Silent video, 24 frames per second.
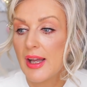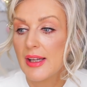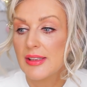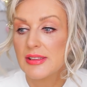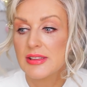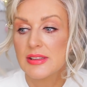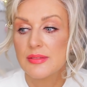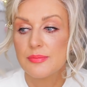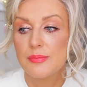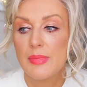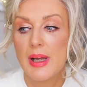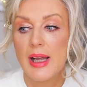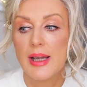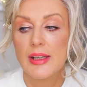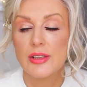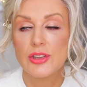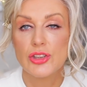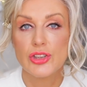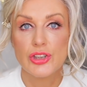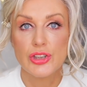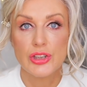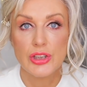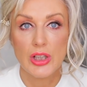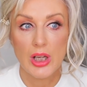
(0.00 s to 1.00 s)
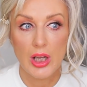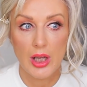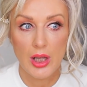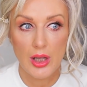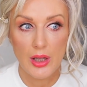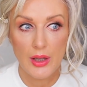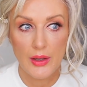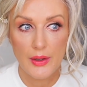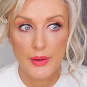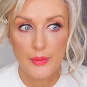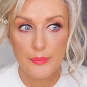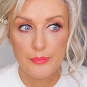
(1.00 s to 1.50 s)
as much
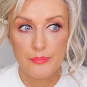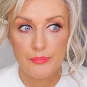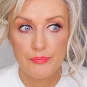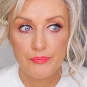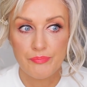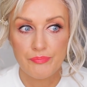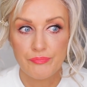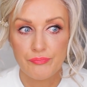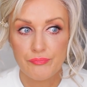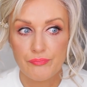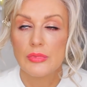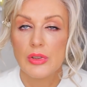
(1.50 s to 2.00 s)
um,